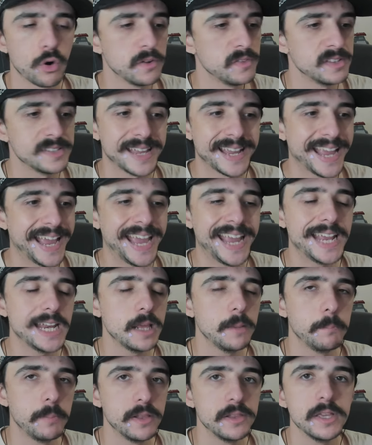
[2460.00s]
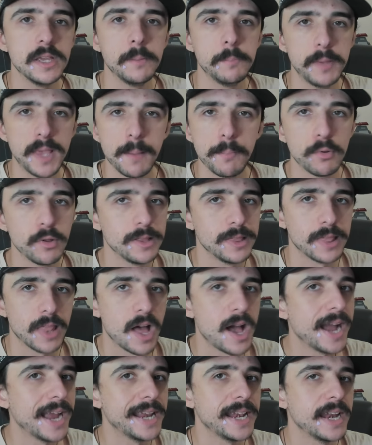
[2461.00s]
and there's like 80 billion people in
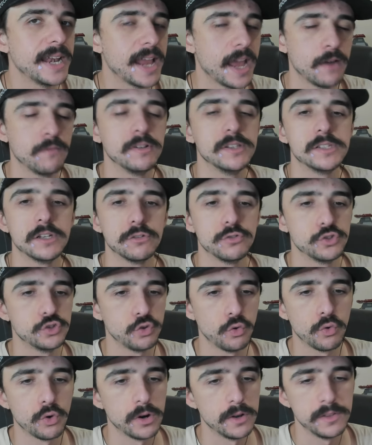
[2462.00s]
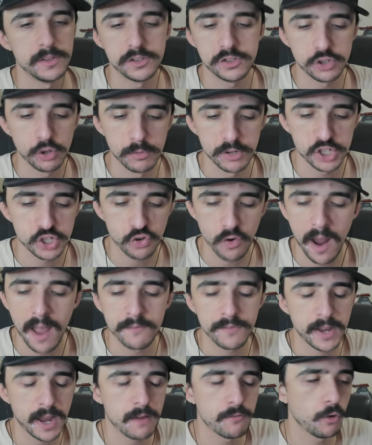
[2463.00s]
line in every single store and there's so much
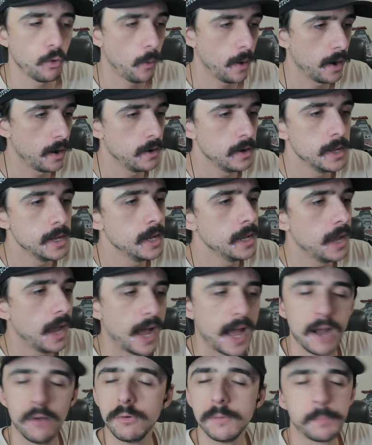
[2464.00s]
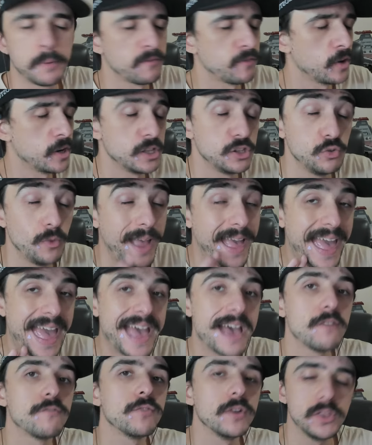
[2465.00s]
traffic everywhere i would prefer to do
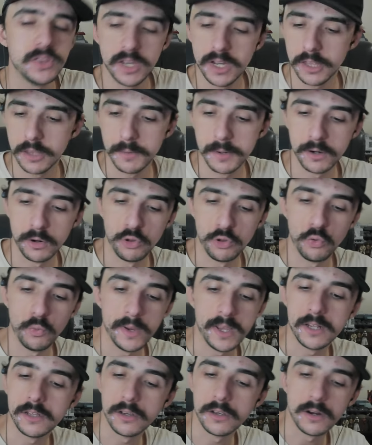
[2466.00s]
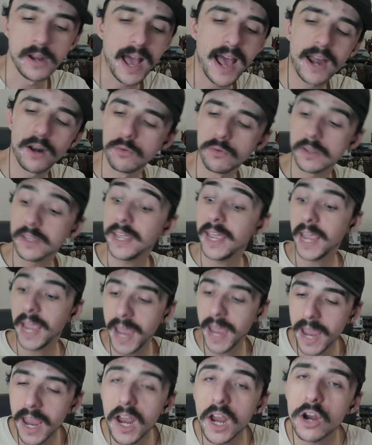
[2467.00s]
everything in the middle of the week dude i don't
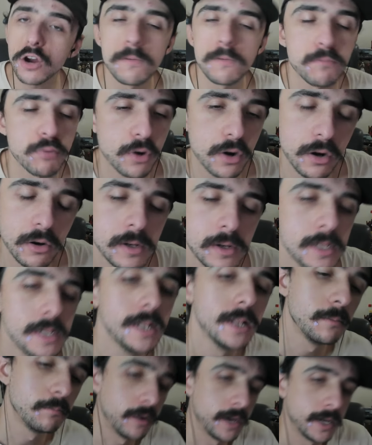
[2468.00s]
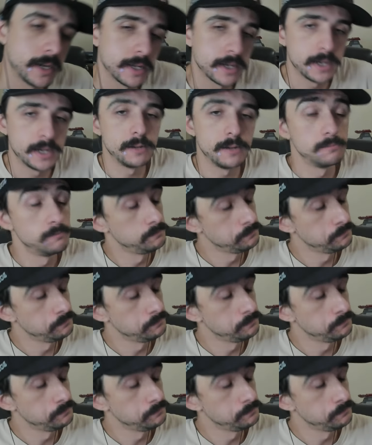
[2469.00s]
care bro but uh